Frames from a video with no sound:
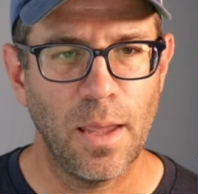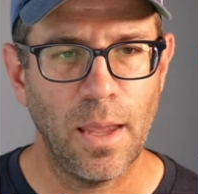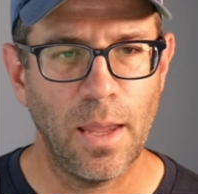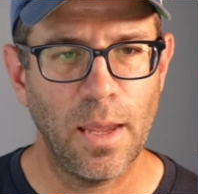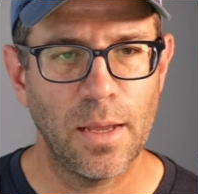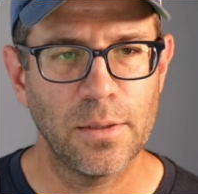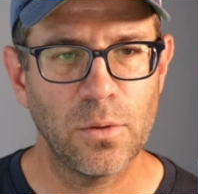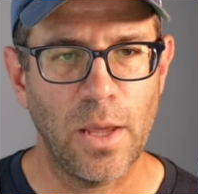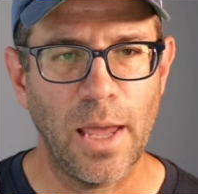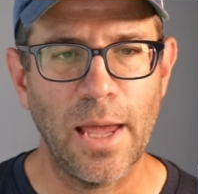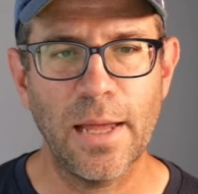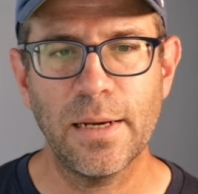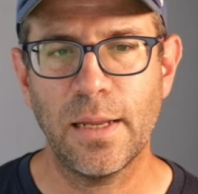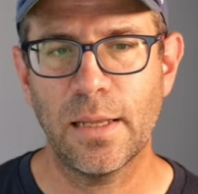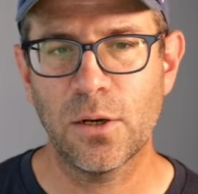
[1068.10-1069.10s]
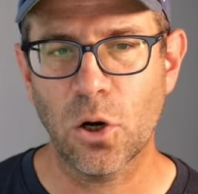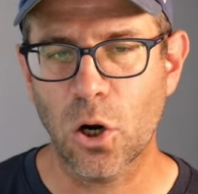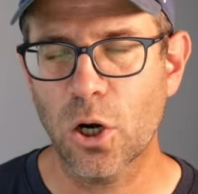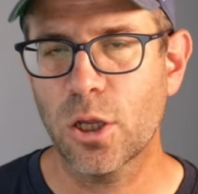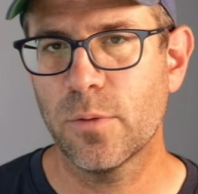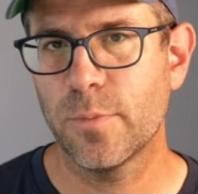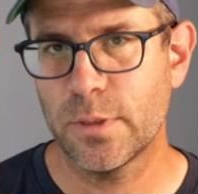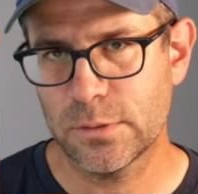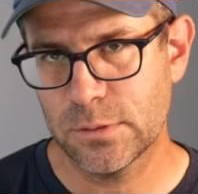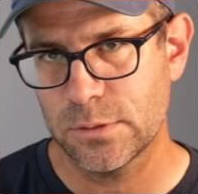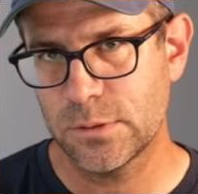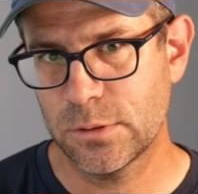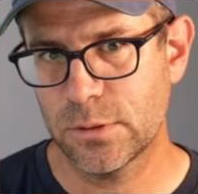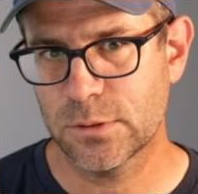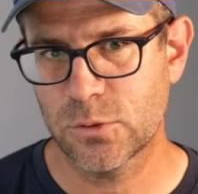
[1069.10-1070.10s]
and add an argument
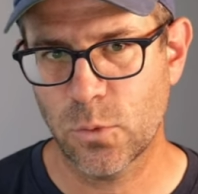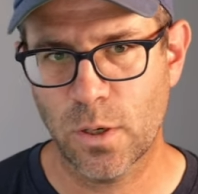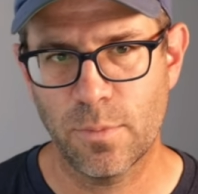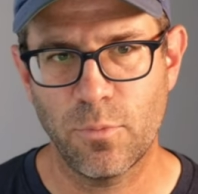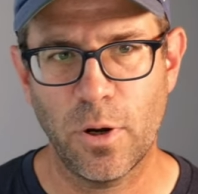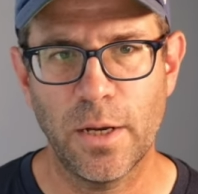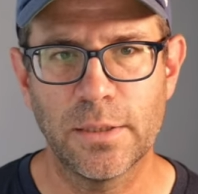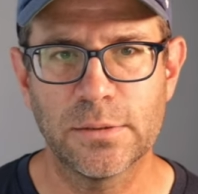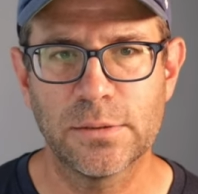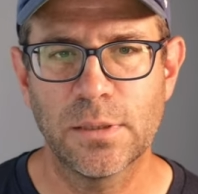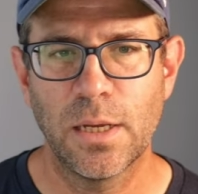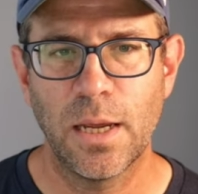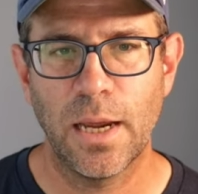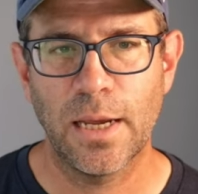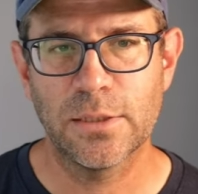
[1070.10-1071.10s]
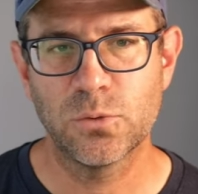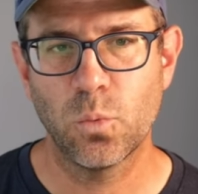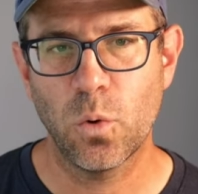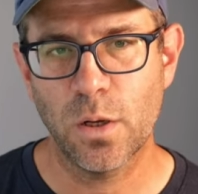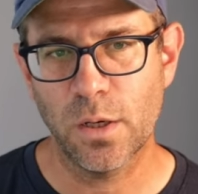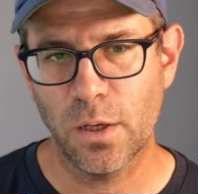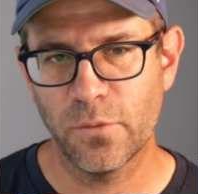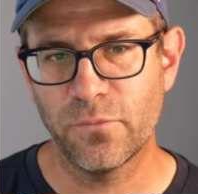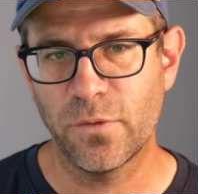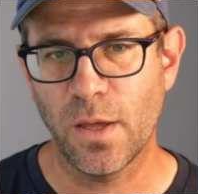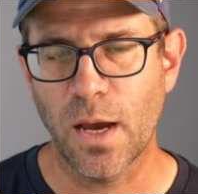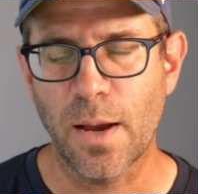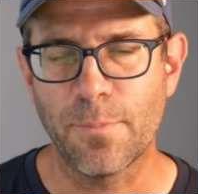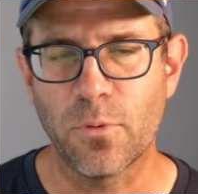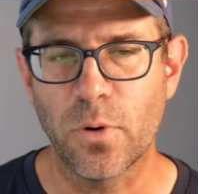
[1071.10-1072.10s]
to the square brace as one of the
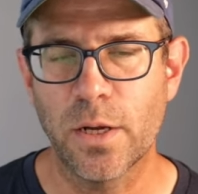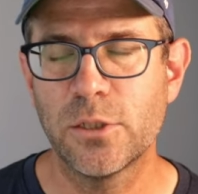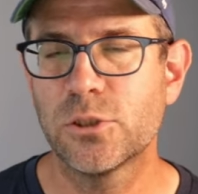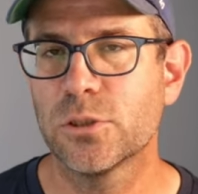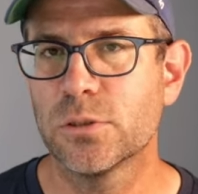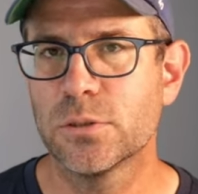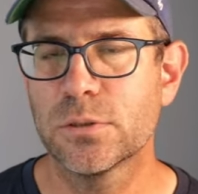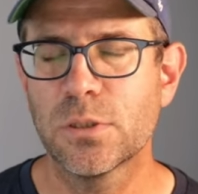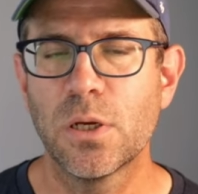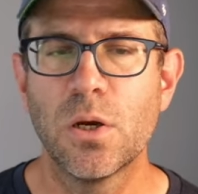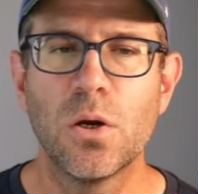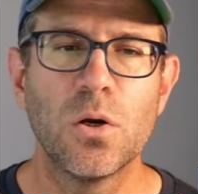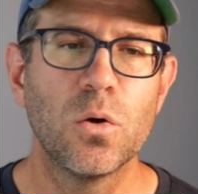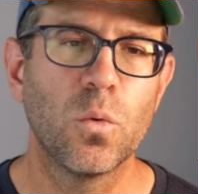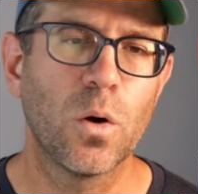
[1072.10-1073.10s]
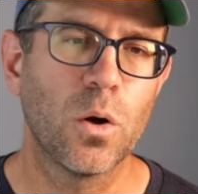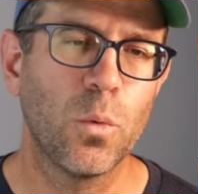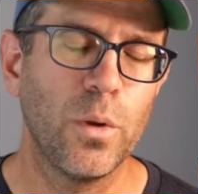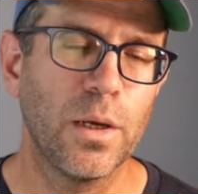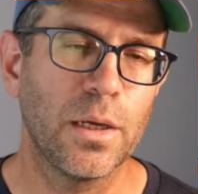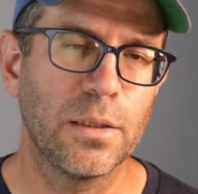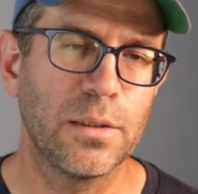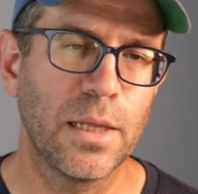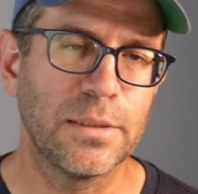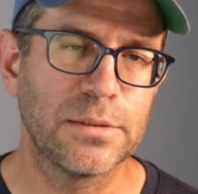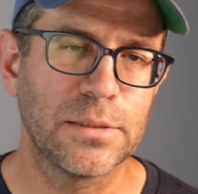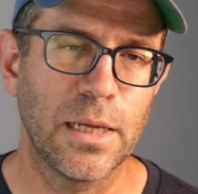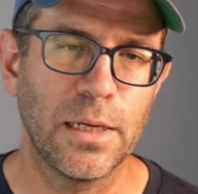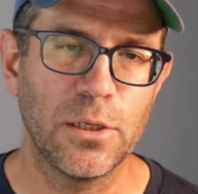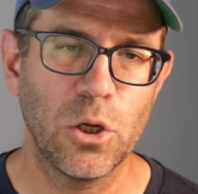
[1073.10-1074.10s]
operations, where we can then
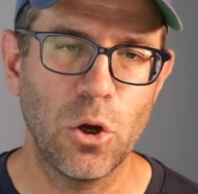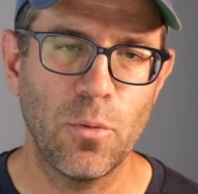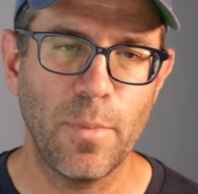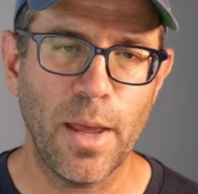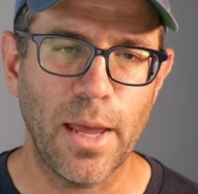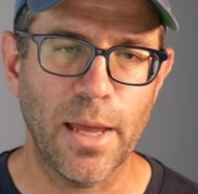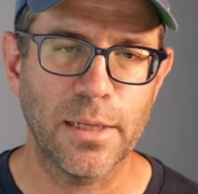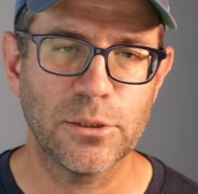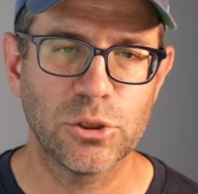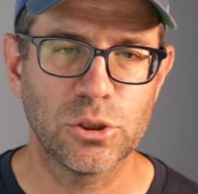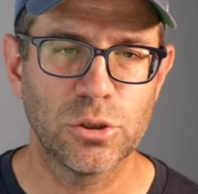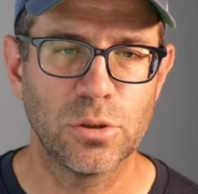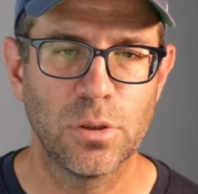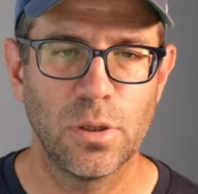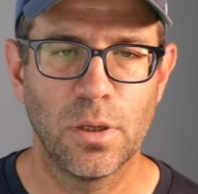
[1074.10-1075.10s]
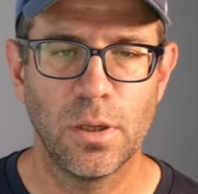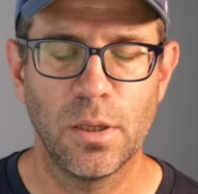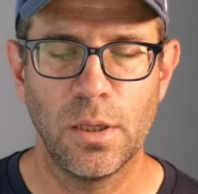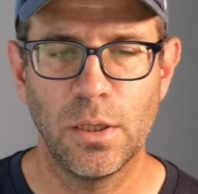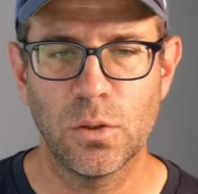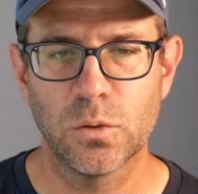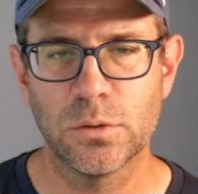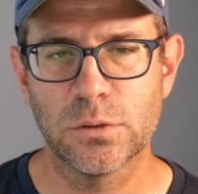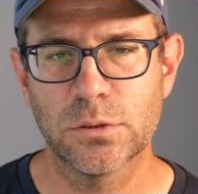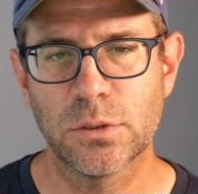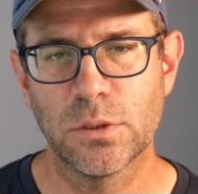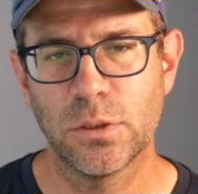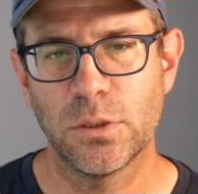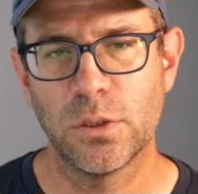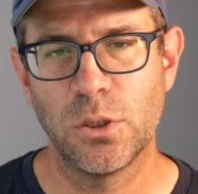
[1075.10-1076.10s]
say no match equals
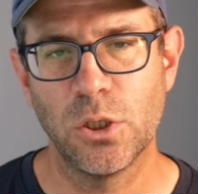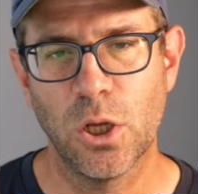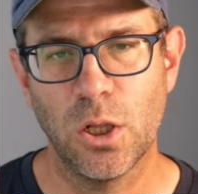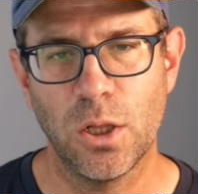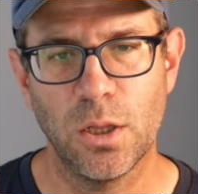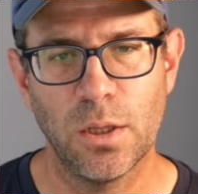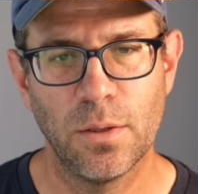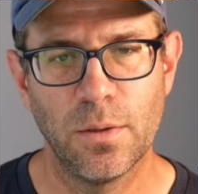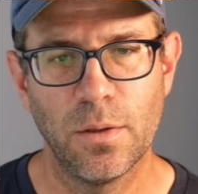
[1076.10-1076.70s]
null.